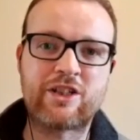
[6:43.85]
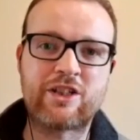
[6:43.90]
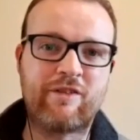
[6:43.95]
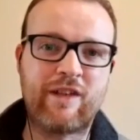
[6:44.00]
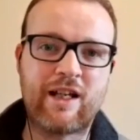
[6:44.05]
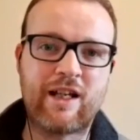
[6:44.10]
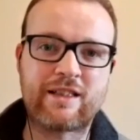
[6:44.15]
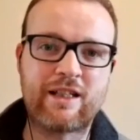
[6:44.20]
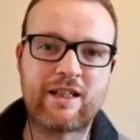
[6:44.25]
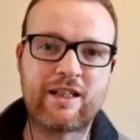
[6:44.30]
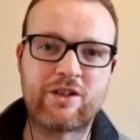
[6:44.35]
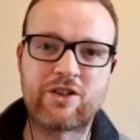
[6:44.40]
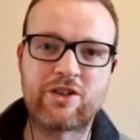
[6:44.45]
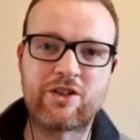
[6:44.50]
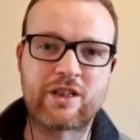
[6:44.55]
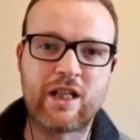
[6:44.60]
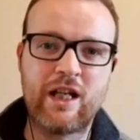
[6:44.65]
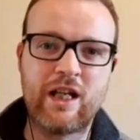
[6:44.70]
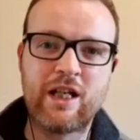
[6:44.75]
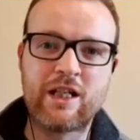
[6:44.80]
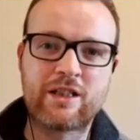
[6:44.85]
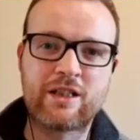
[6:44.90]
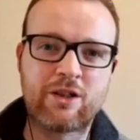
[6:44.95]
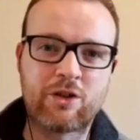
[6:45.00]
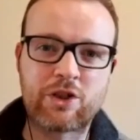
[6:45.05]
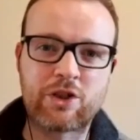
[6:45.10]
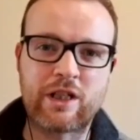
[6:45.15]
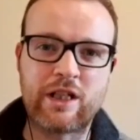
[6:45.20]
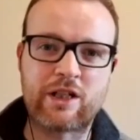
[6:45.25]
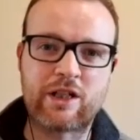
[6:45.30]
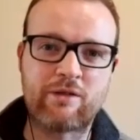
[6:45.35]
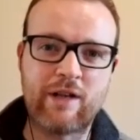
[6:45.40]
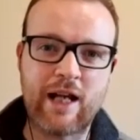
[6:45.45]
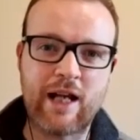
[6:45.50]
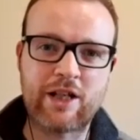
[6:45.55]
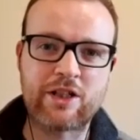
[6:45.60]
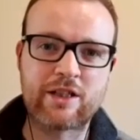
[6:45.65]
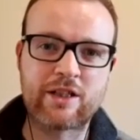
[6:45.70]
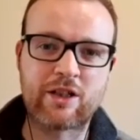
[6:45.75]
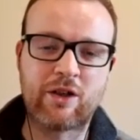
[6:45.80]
They've lost out on just social interaction.